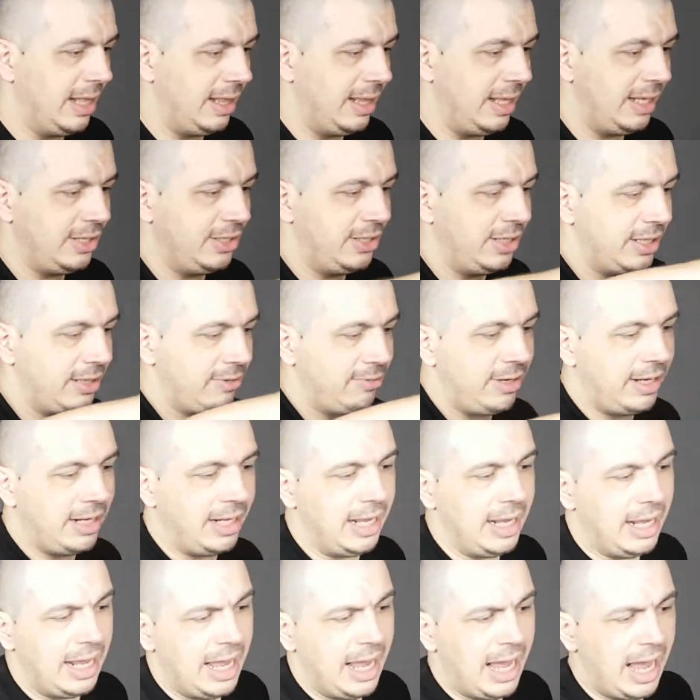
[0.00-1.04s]
Let's just
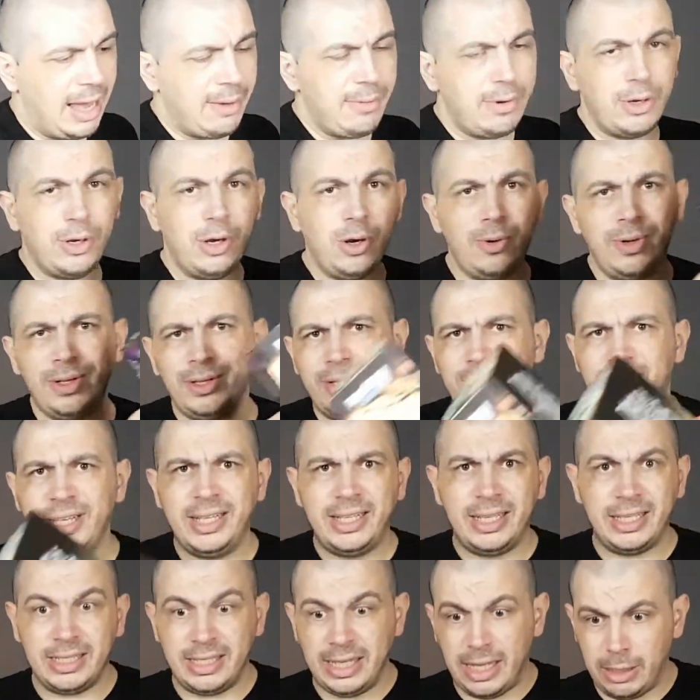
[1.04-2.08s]
quickly, I won't go into
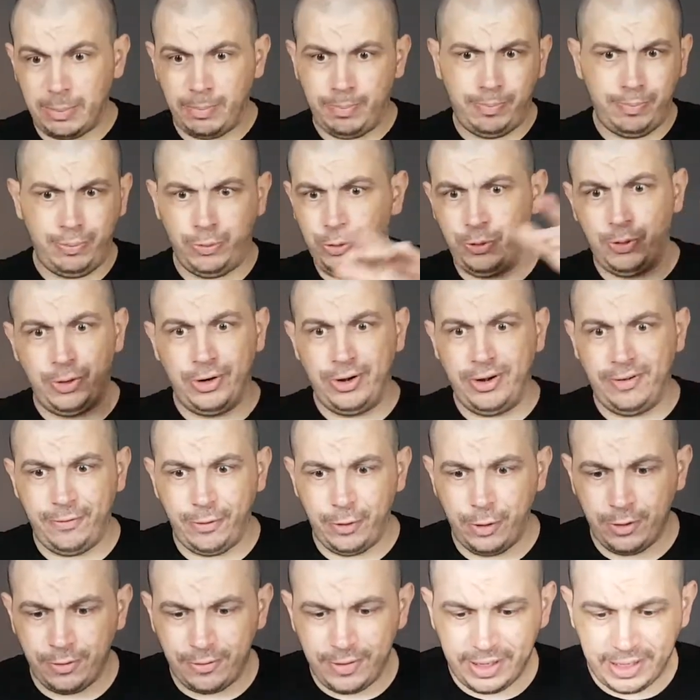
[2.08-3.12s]
details, I'll do a
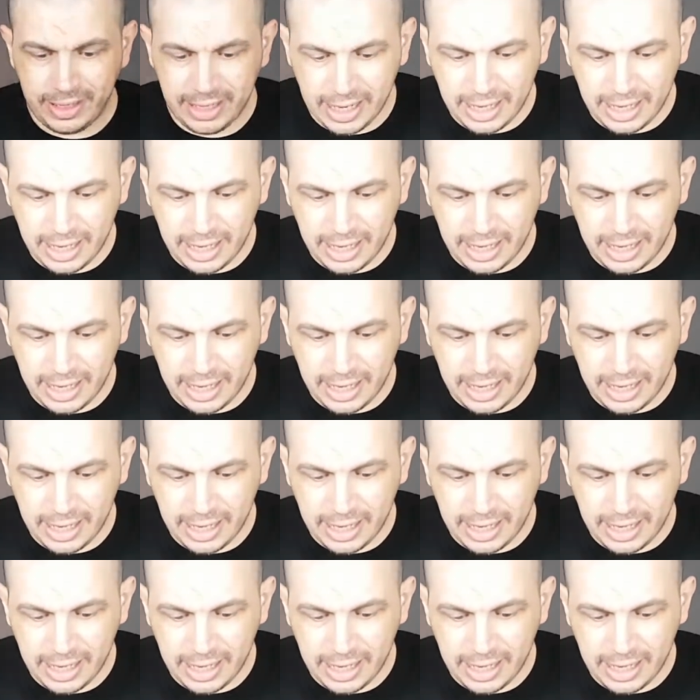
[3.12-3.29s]
review of it.